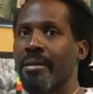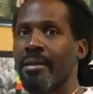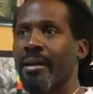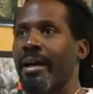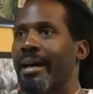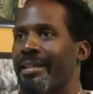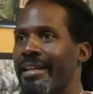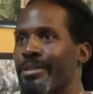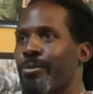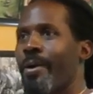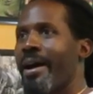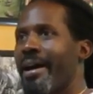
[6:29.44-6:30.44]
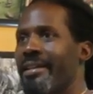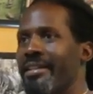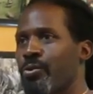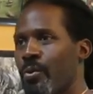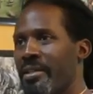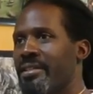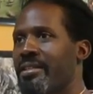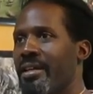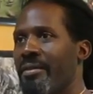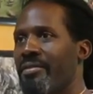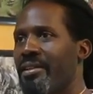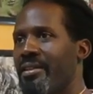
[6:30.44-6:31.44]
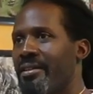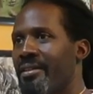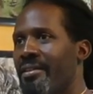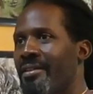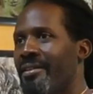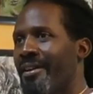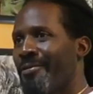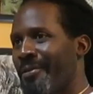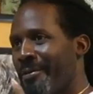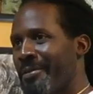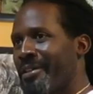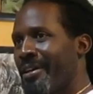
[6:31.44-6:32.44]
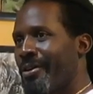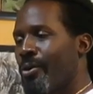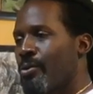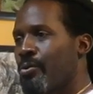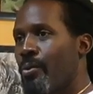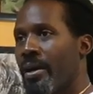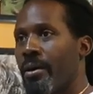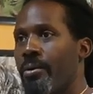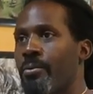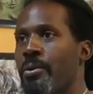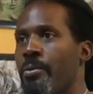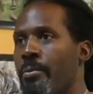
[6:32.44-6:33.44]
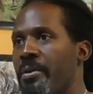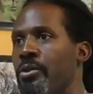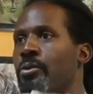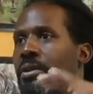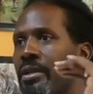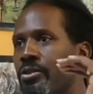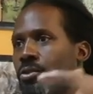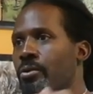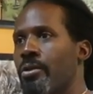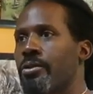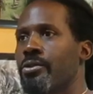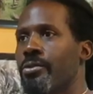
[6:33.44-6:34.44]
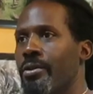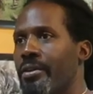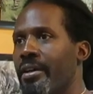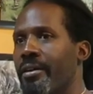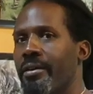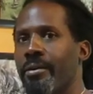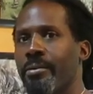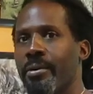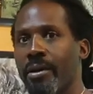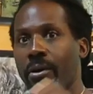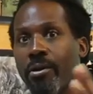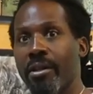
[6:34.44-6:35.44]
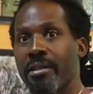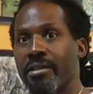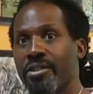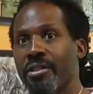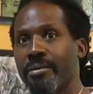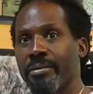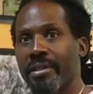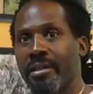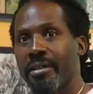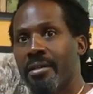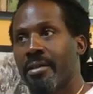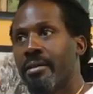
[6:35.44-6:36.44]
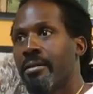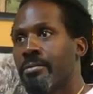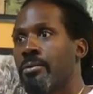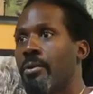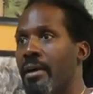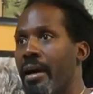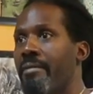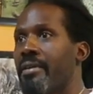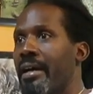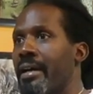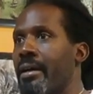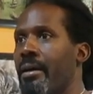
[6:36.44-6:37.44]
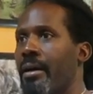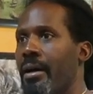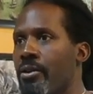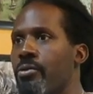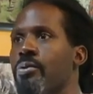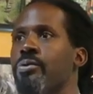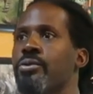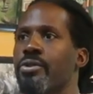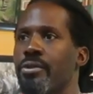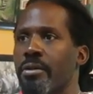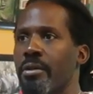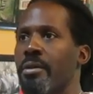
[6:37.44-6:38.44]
and that's why on the 27th, if everything goes well, we will be doing a tour there with all of the children. We will have like a cruise,